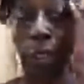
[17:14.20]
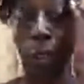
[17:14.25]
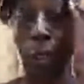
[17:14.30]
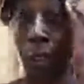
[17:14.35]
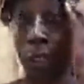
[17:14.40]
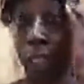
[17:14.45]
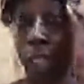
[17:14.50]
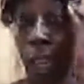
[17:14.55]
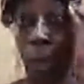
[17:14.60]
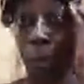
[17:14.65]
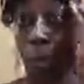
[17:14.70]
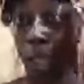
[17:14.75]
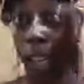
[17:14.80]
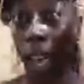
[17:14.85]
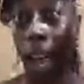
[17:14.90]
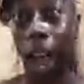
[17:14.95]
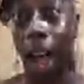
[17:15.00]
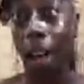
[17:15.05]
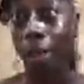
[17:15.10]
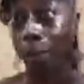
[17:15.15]
do the same
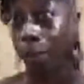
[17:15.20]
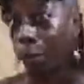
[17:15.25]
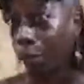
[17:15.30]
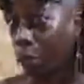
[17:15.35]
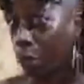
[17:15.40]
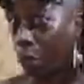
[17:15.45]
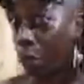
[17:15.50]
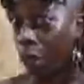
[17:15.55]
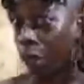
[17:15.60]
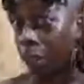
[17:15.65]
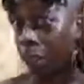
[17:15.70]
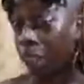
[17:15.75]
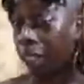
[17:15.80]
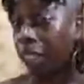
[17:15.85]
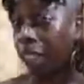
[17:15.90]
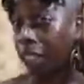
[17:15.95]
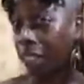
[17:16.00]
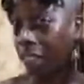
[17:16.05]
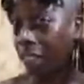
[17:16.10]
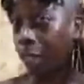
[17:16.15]
thing. I'm sure that
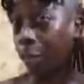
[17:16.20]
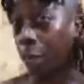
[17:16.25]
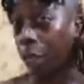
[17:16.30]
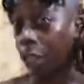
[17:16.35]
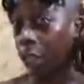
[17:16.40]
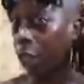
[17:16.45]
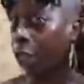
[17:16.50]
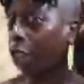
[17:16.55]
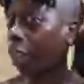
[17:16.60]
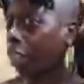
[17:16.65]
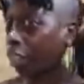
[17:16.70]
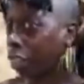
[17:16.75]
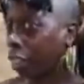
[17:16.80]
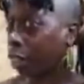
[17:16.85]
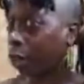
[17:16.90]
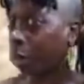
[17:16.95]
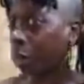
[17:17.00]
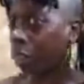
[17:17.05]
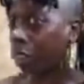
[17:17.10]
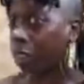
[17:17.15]
they did, especially
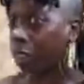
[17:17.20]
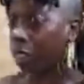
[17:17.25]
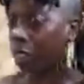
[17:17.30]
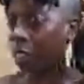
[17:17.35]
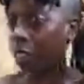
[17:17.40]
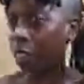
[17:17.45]
religious ones.